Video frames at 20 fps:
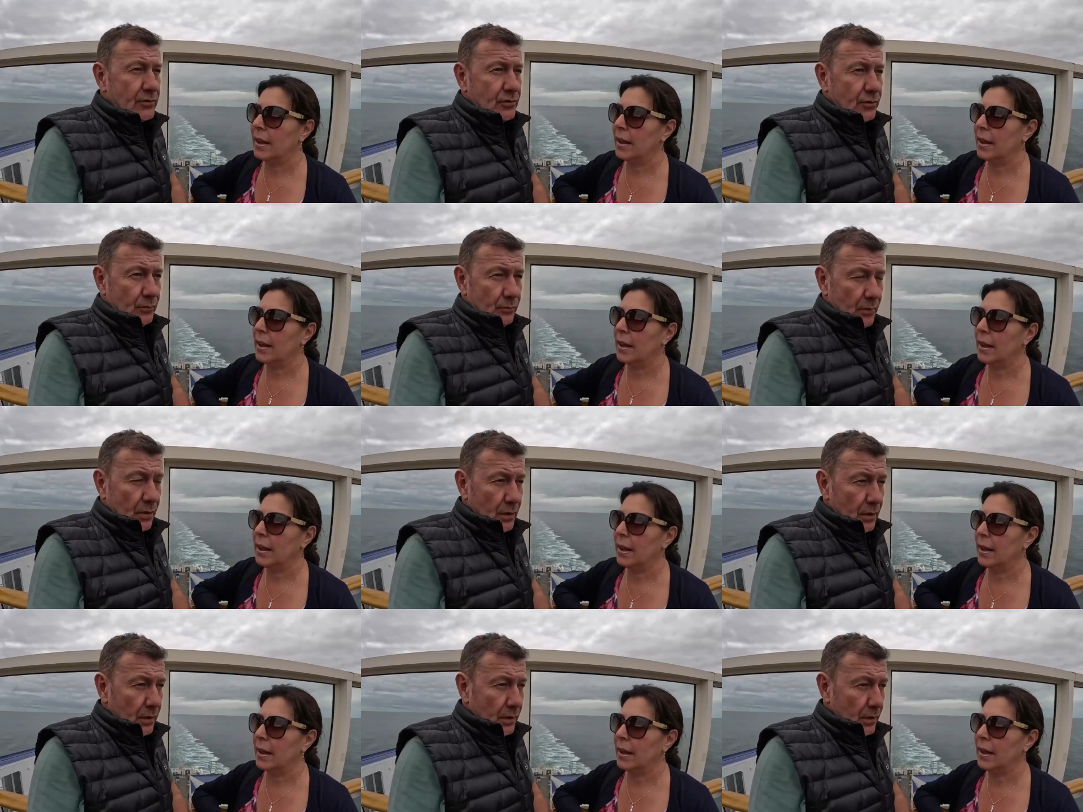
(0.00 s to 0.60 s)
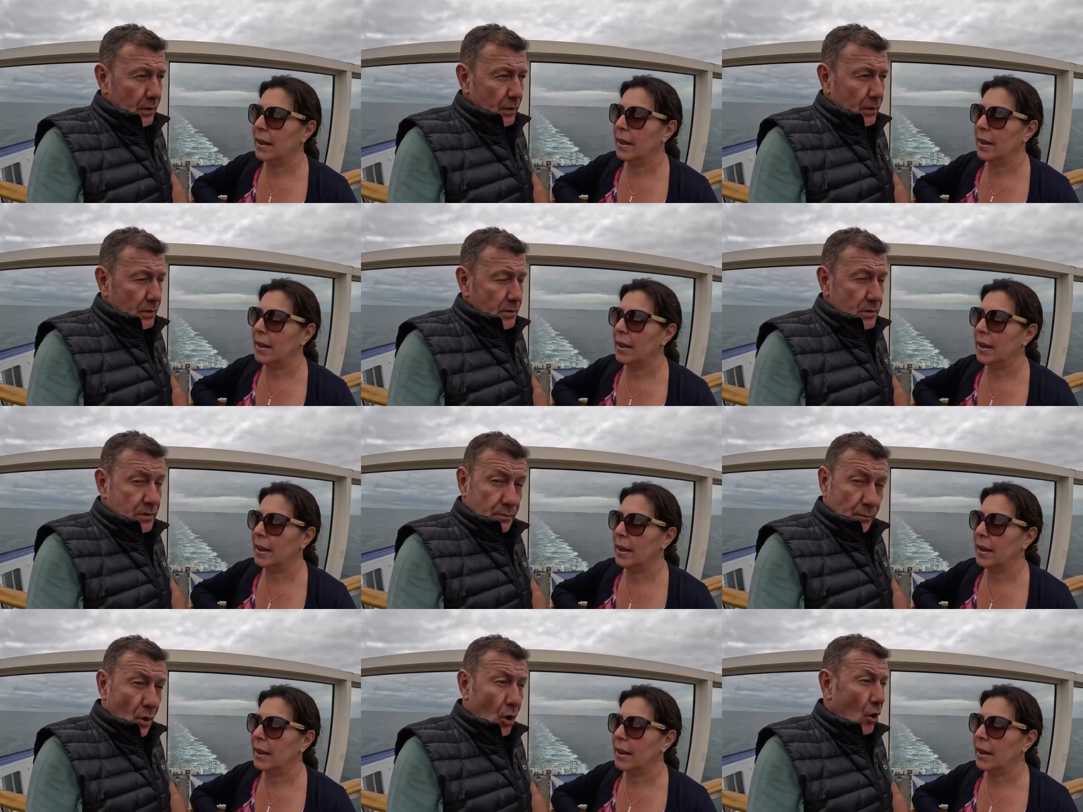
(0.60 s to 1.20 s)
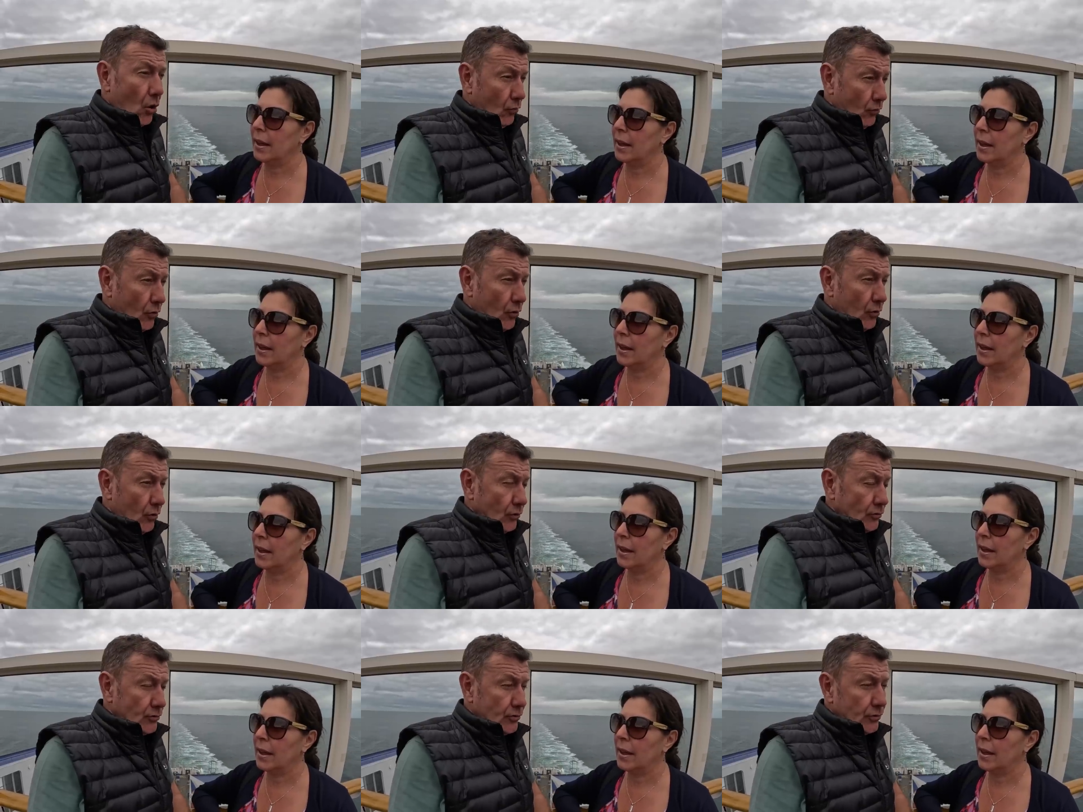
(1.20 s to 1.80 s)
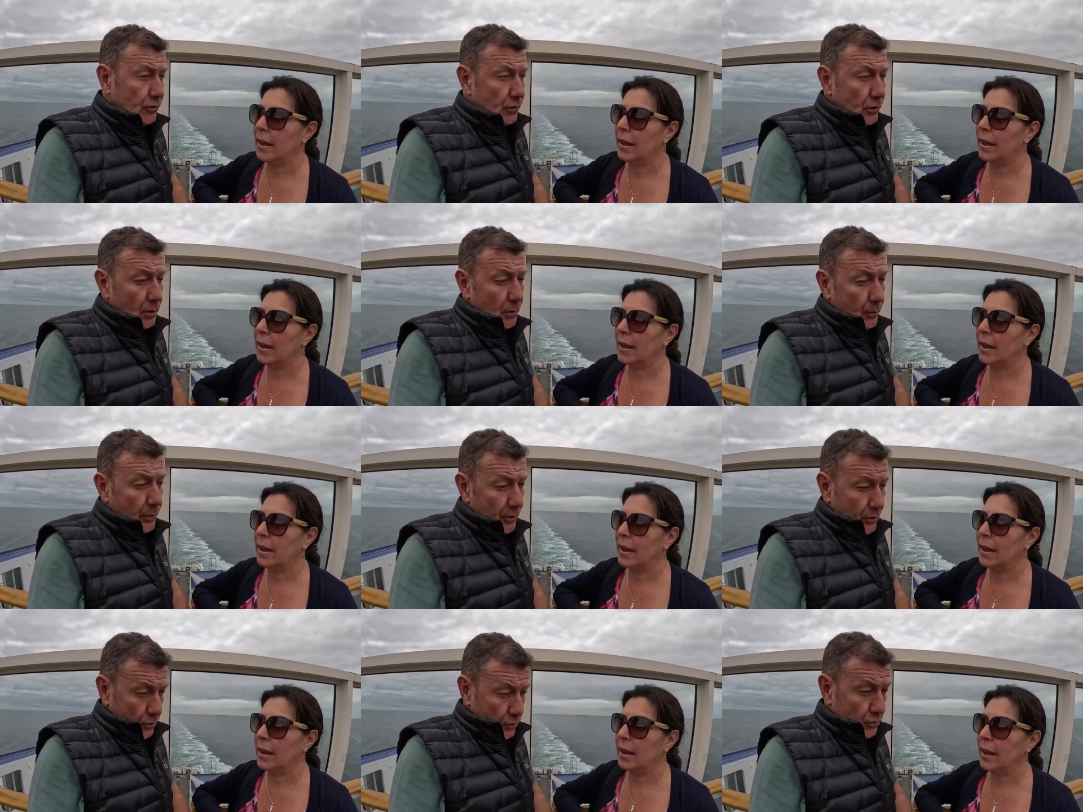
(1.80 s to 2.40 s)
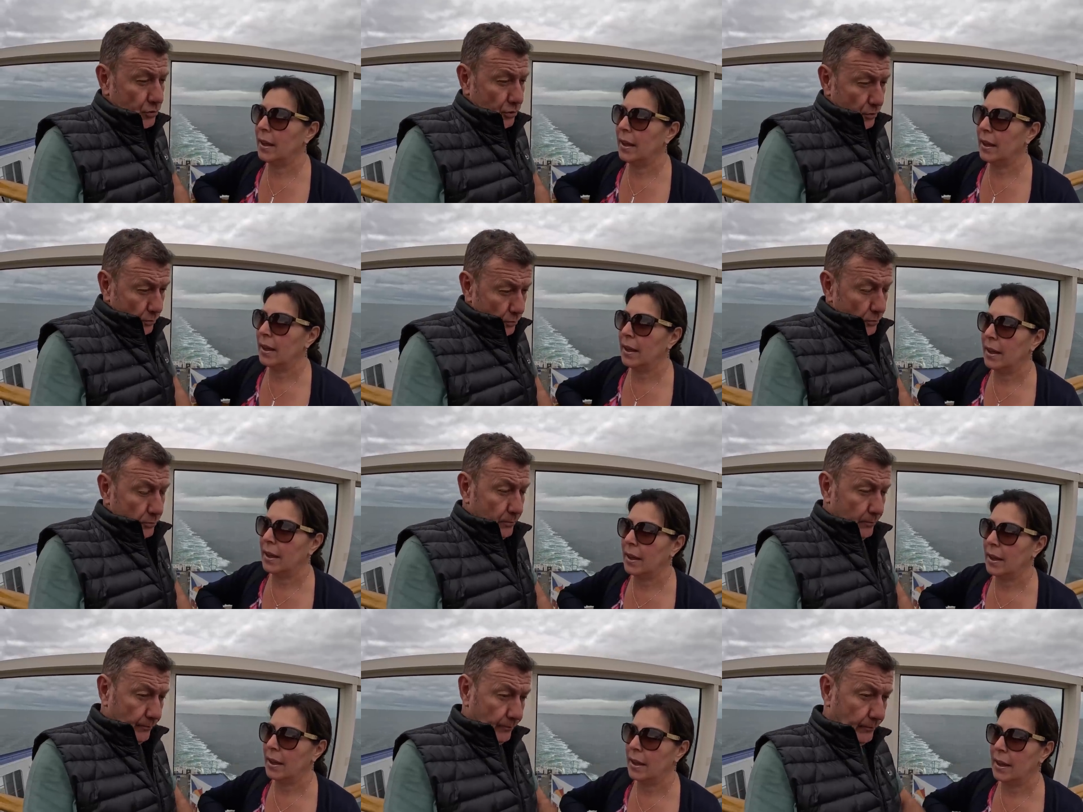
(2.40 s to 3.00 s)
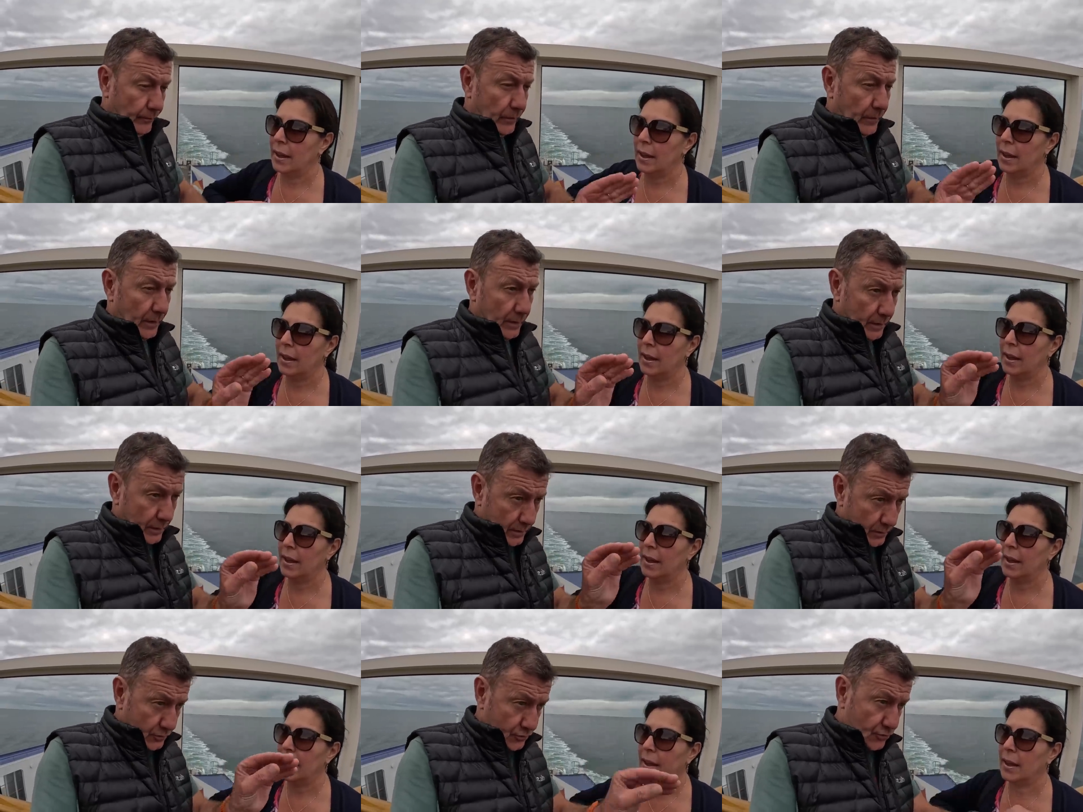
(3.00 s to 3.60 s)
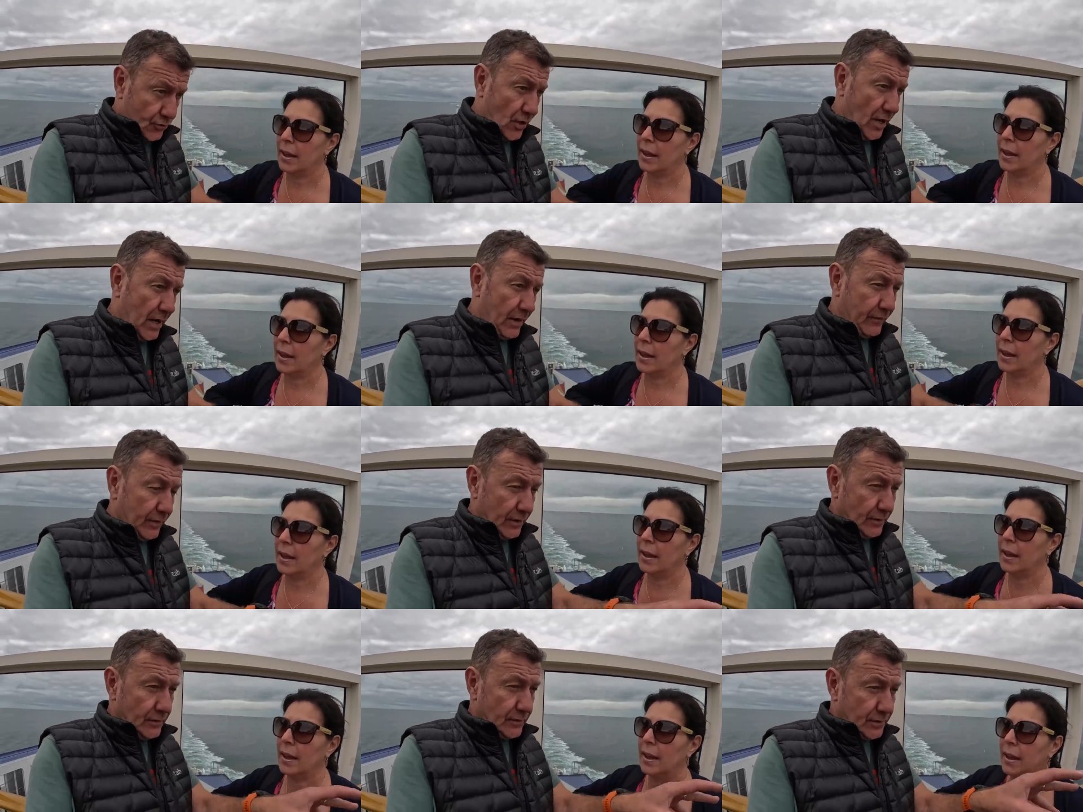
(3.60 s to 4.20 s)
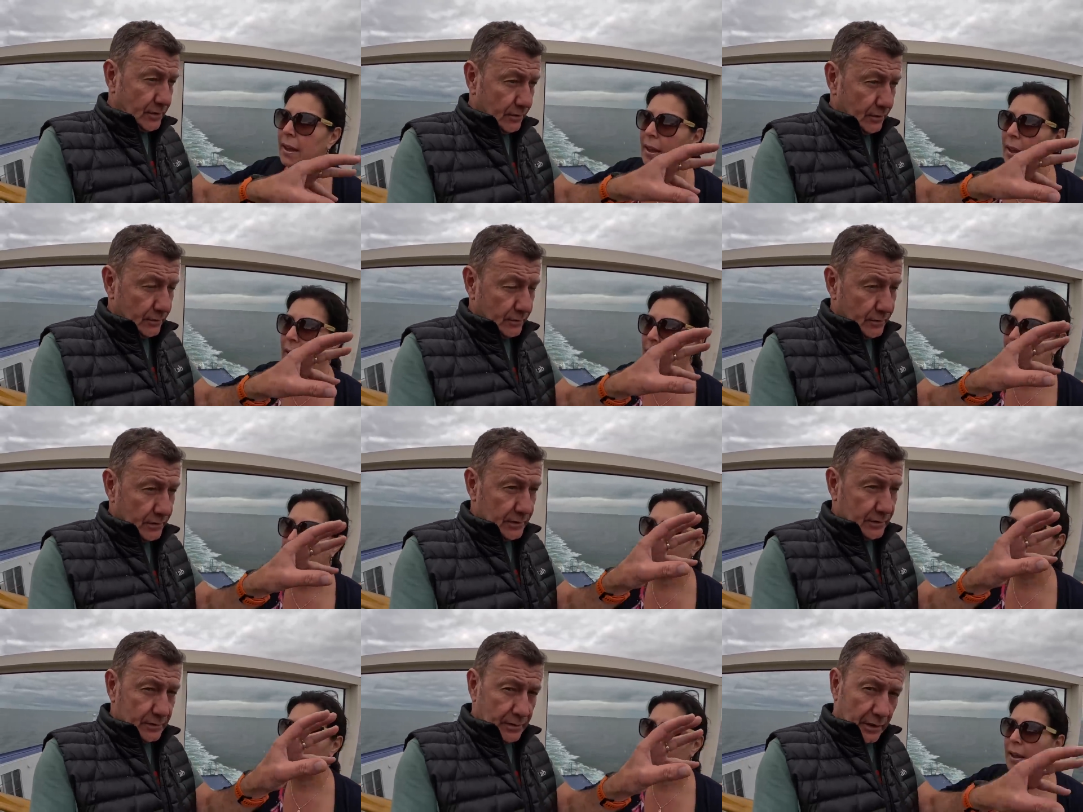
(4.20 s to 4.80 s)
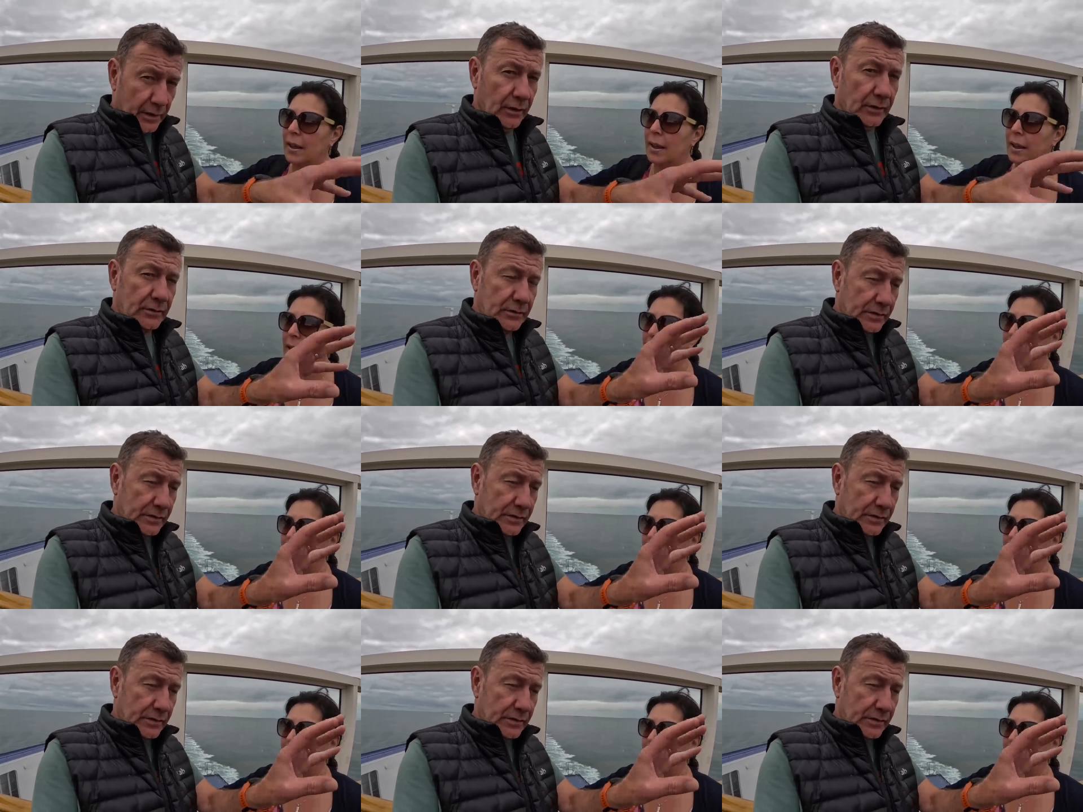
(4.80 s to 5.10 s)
Speaker 1: some small roads and we do some driving to little